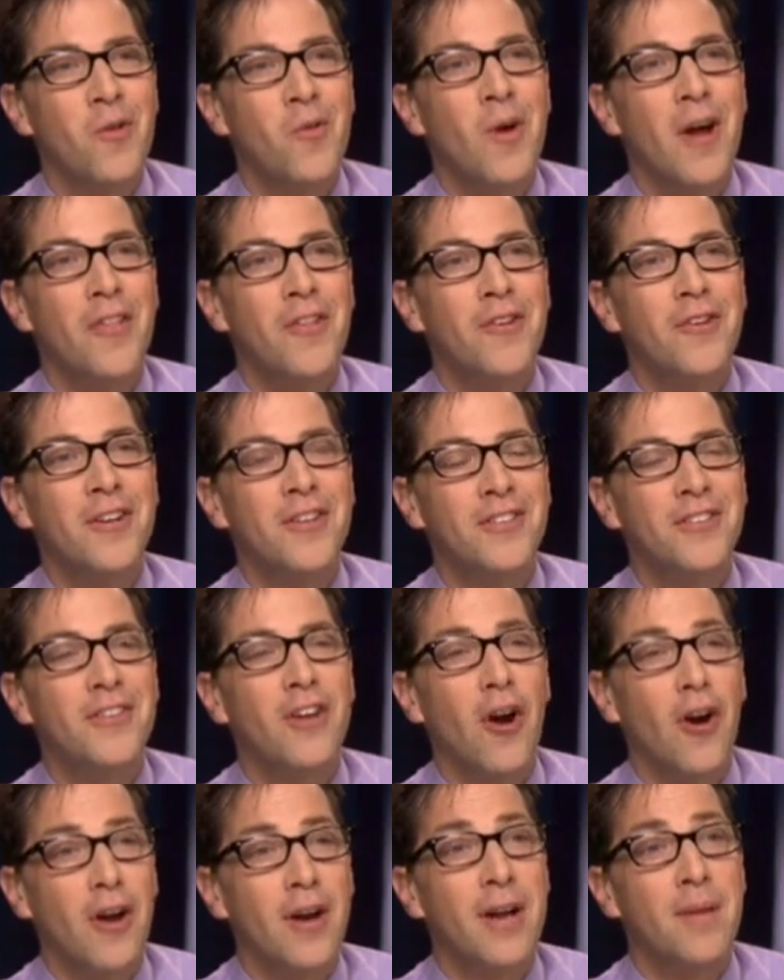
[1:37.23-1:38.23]
Whether it's
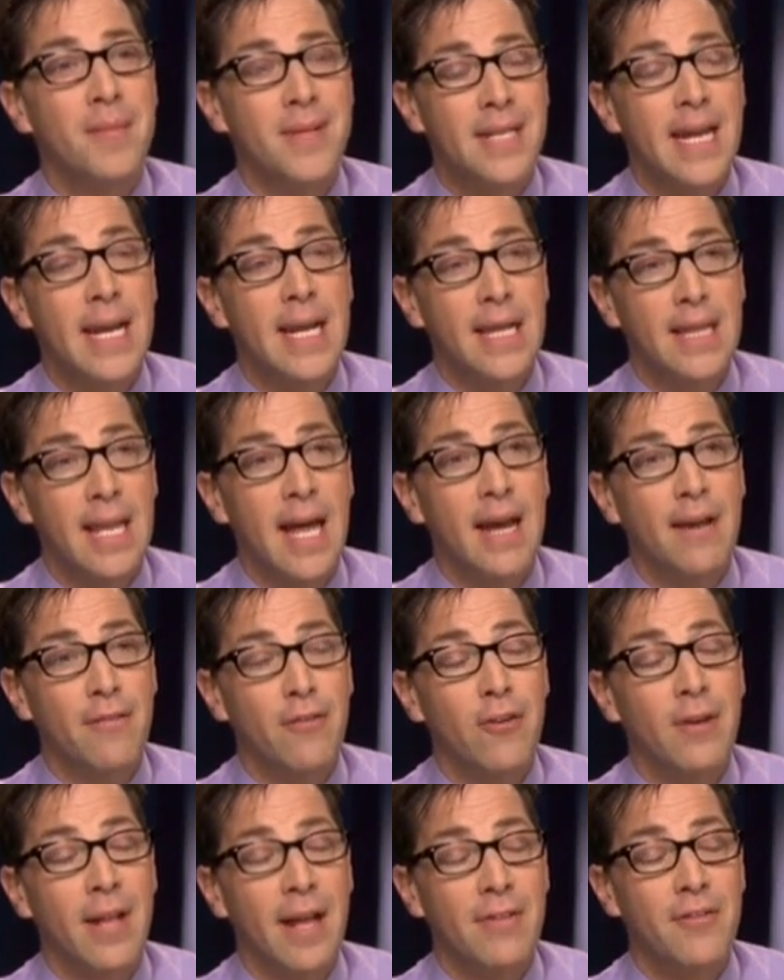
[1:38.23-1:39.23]
art imitating
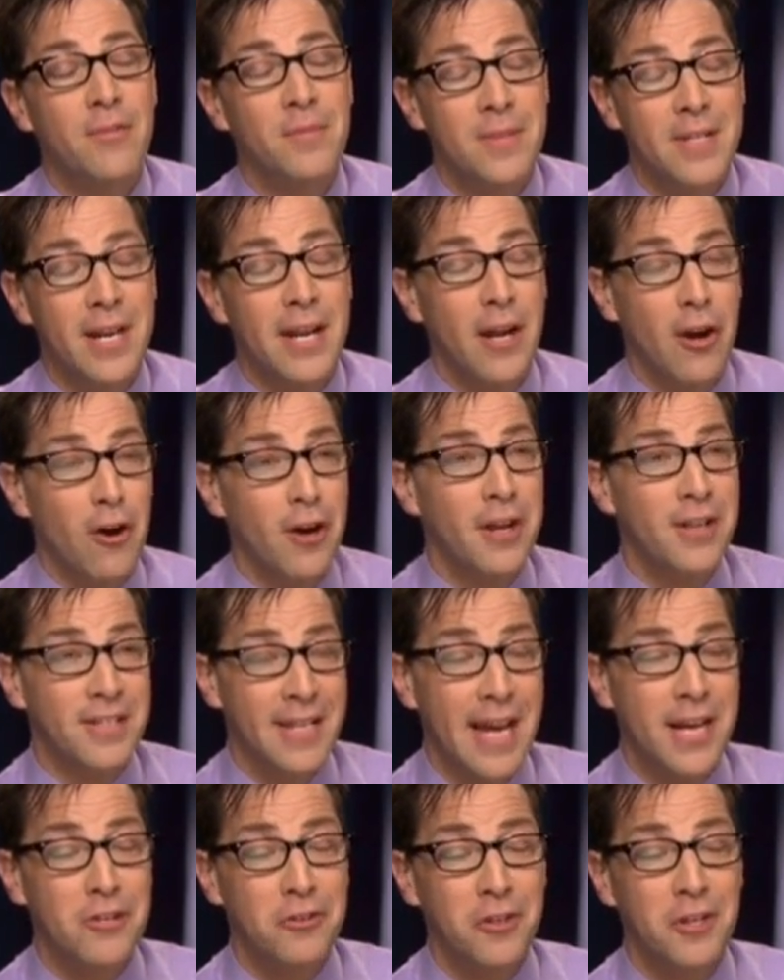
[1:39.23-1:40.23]
life or life imitating art
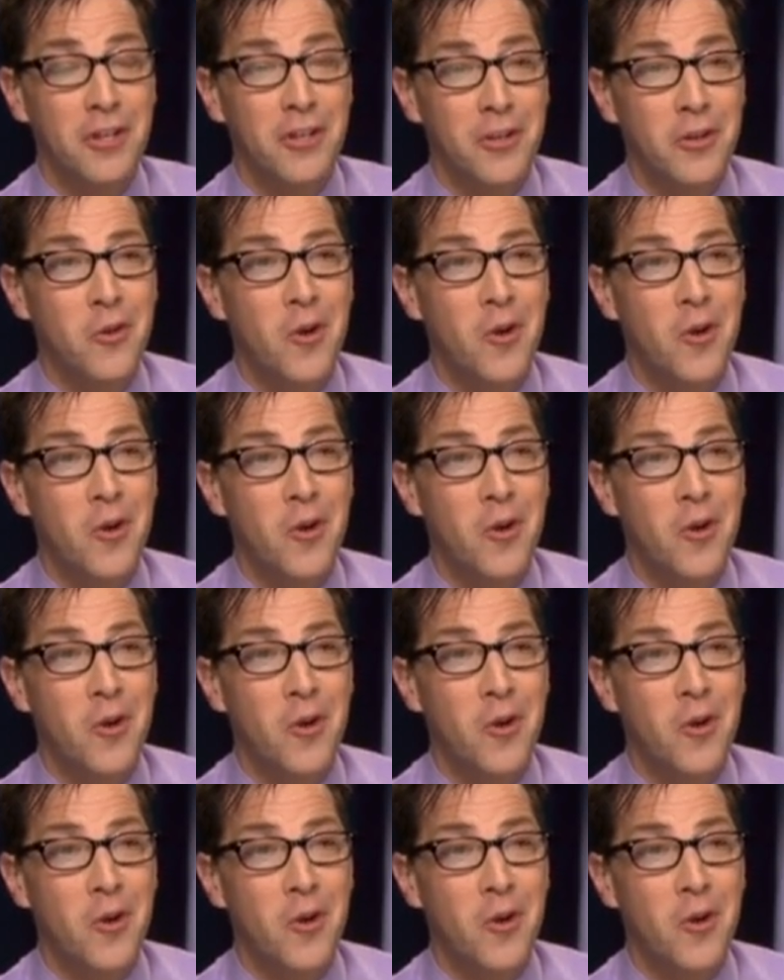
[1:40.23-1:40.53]
is actually a good